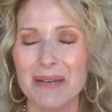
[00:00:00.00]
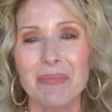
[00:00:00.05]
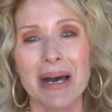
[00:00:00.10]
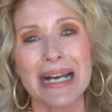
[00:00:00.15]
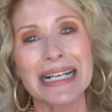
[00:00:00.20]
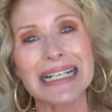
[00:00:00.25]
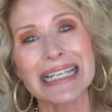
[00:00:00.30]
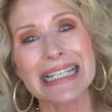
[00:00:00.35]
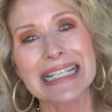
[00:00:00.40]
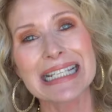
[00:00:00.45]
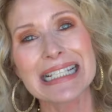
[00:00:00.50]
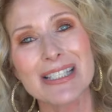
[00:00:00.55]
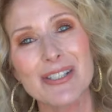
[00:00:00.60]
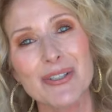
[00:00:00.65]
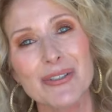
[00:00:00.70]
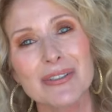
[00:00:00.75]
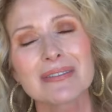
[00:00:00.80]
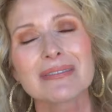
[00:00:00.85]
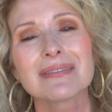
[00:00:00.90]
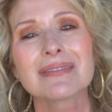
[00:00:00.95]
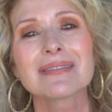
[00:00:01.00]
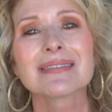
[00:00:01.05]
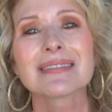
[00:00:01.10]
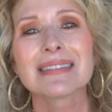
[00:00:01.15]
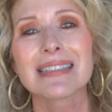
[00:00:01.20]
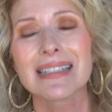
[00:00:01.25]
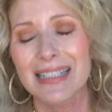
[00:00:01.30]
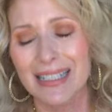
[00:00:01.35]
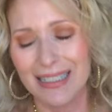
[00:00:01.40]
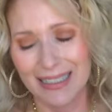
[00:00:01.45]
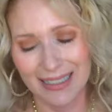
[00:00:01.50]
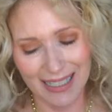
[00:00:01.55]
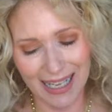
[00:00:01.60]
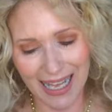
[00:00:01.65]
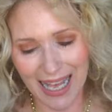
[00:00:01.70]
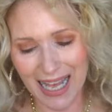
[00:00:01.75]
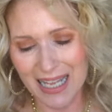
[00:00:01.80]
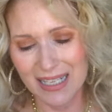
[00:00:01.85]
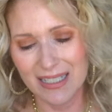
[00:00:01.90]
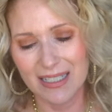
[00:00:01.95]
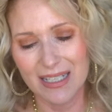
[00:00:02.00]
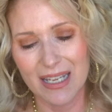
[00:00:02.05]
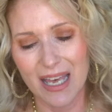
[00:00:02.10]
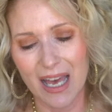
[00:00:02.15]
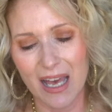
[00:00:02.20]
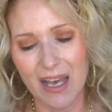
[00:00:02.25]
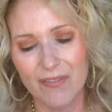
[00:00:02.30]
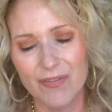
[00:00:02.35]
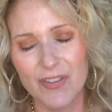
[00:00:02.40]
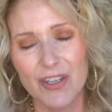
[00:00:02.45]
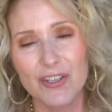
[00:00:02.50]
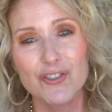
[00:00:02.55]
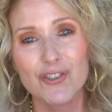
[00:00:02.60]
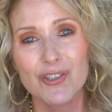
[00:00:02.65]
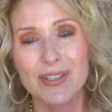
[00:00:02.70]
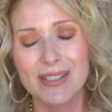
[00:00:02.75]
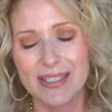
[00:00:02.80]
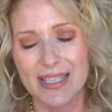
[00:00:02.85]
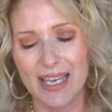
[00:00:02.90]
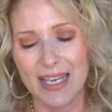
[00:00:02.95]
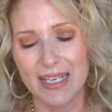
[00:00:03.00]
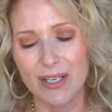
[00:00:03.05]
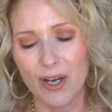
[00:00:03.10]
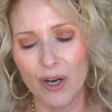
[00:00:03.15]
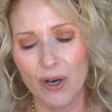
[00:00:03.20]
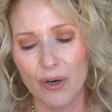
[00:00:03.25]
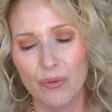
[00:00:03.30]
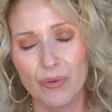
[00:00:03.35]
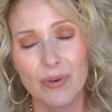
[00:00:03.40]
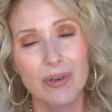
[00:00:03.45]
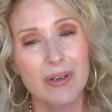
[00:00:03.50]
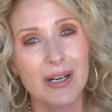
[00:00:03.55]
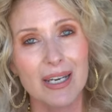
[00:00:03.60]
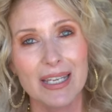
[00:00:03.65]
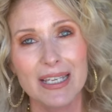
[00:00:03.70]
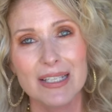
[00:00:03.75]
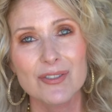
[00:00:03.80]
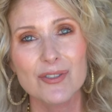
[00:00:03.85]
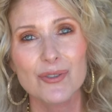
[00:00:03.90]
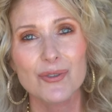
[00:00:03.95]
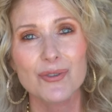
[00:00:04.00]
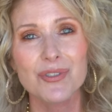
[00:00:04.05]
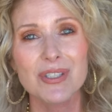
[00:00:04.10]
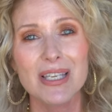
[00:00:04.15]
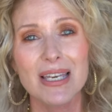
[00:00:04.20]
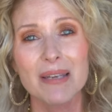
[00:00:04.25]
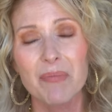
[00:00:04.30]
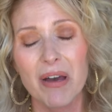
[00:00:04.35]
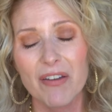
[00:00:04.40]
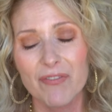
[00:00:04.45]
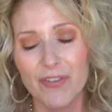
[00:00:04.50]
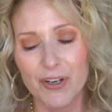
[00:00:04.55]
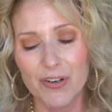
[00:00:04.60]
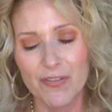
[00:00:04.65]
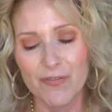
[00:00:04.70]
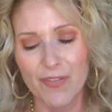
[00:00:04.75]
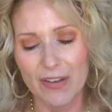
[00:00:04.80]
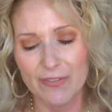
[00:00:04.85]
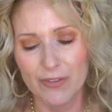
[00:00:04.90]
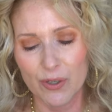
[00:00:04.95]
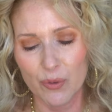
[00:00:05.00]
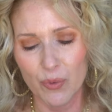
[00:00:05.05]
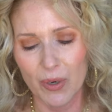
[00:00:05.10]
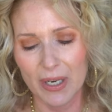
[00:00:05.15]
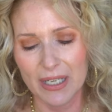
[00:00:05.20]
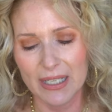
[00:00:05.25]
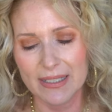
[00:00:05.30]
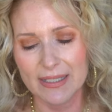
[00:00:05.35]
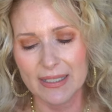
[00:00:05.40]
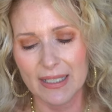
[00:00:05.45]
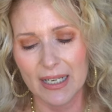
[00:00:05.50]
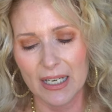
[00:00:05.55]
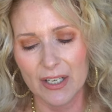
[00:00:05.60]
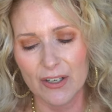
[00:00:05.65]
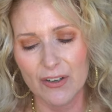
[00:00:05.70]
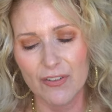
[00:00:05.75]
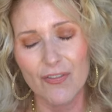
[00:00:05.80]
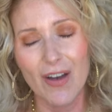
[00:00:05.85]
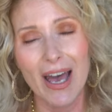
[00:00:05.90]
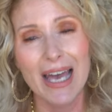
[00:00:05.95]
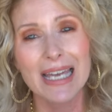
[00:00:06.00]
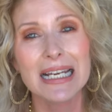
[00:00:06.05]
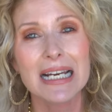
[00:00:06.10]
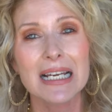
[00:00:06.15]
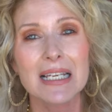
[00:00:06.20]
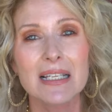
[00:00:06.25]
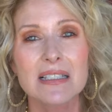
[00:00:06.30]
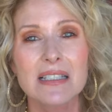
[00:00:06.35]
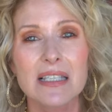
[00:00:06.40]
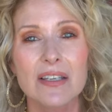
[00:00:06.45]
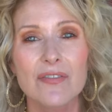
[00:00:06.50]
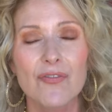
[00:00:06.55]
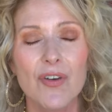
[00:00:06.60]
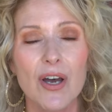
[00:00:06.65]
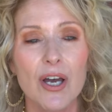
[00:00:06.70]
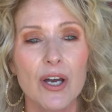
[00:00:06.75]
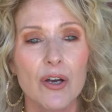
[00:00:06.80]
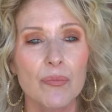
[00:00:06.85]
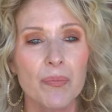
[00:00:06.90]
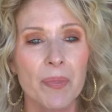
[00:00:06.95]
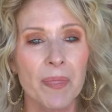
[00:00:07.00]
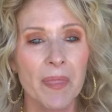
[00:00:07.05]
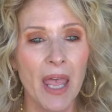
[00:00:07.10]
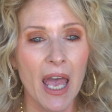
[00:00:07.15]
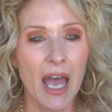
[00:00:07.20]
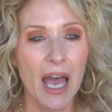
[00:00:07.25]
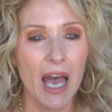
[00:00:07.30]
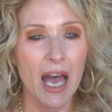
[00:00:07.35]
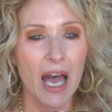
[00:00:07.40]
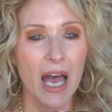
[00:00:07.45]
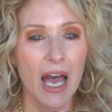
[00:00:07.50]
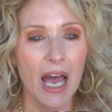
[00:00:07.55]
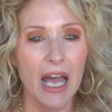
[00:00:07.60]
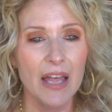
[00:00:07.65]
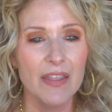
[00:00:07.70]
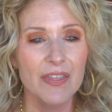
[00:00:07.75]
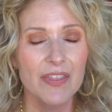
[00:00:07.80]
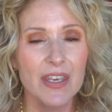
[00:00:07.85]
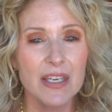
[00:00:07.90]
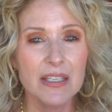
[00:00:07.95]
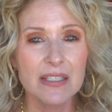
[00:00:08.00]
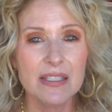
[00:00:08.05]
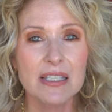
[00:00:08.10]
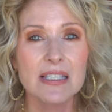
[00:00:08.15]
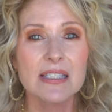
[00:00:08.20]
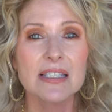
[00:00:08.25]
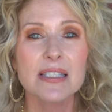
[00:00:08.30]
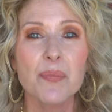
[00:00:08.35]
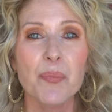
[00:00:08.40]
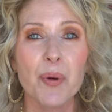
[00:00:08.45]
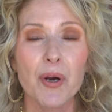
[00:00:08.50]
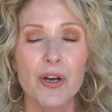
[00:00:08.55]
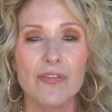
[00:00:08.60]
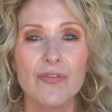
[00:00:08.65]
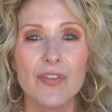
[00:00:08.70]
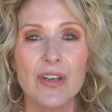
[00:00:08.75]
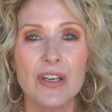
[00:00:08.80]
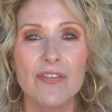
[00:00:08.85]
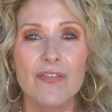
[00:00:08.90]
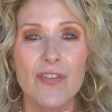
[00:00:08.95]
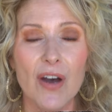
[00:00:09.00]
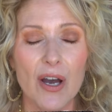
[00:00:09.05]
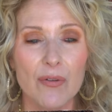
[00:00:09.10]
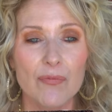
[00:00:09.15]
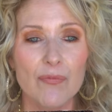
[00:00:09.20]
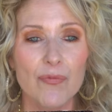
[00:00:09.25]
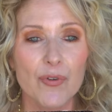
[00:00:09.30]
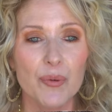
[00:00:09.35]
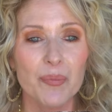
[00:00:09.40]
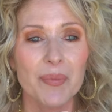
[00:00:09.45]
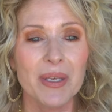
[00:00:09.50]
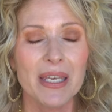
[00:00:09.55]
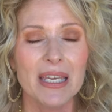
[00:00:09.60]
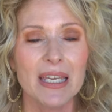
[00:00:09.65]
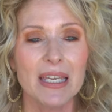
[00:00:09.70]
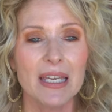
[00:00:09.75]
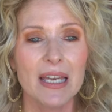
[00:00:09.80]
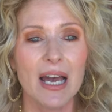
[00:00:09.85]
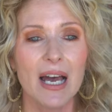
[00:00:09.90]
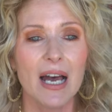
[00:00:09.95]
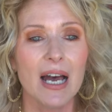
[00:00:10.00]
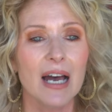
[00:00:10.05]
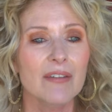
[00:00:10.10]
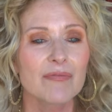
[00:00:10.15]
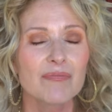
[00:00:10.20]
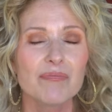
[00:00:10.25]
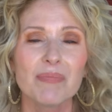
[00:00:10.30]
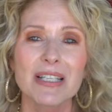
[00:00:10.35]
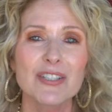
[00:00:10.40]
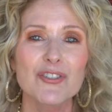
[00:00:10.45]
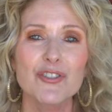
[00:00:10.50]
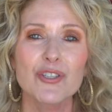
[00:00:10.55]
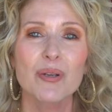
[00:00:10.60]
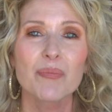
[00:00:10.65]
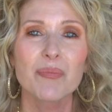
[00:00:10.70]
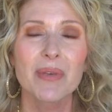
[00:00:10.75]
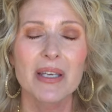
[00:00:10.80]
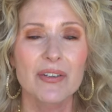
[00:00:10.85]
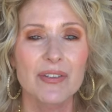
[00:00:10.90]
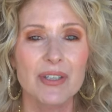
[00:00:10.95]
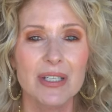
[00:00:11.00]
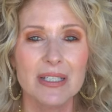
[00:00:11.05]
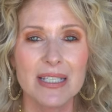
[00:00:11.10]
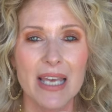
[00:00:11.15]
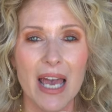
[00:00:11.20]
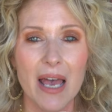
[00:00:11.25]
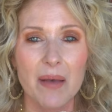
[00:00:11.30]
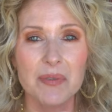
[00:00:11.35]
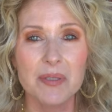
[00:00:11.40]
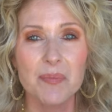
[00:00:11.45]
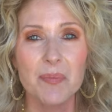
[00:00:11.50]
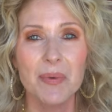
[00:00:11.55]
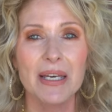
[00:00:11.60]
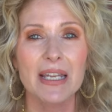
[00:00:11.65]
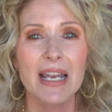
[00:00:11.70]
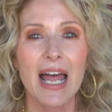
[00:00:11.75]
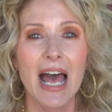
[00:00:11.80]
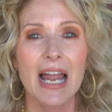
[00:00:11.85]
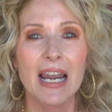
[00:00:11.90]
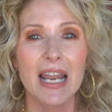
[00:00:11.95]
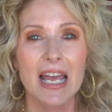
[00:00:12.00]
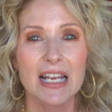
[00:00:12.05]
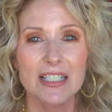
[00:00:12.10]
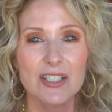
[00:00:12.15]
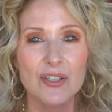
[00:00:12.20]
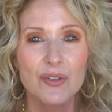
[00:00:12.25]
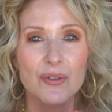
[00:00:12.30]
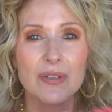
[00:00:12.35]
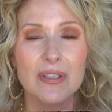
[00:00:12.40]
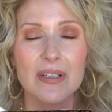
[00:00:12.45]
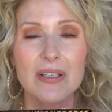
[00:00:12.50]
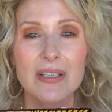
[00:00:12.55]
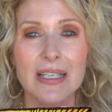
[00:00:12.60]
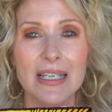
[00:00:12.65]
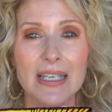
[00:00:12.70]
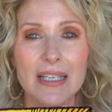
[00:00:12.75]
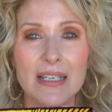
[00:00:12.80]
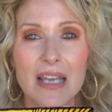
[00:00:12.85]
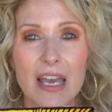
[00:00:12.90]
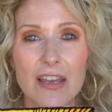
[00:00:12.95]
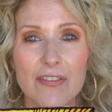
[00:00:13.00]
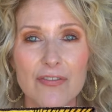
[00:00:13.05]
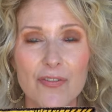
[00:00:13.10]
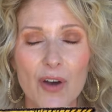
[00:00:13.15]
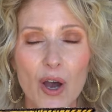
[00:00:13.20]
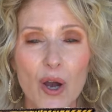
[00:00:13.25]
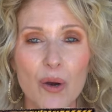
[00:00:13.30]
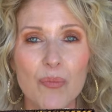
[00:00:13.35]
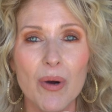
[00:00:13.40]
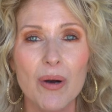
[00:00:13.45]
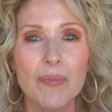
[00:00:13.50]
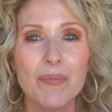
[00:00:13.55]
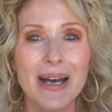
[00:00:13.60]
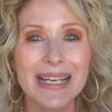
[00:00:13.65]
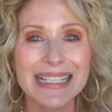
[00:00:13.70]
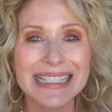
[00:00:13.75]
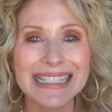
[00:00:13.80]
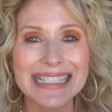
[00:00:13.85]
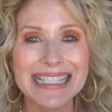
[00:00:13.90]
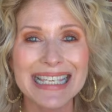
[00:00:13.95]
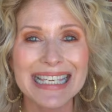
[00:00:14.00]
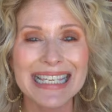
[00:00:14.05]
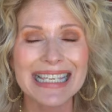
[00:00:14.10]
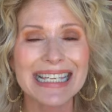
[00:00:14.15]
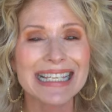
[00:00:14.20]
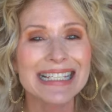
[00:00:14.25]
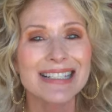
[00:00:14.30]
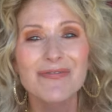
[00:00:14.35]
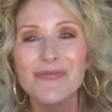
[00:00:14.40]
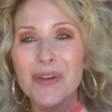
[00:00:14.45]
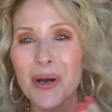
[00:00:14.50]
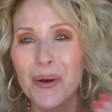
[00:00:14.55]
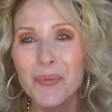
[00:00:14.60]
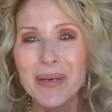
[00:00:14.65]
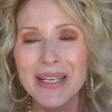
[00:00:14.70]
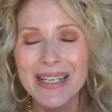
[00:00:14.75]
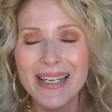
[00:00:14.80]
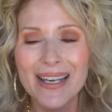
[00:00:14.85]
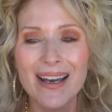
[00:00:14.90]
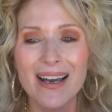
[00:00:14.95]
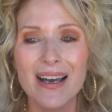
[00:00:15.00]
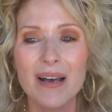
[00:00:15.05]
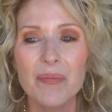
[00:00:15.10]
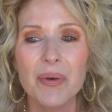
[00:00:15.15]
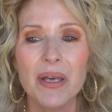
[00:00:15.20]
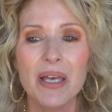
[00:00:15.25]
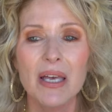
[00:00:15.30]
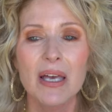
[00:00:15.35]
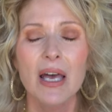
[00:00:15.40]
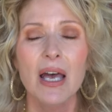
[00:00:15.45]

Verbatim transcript: my cleanser. I love the Shiseido cleansers. And my very favorite one is the Clarifying Cleansing Foam. This is the perfect foam for me. I've mentioned a million times, but I like to get a foam on my skin, foam it up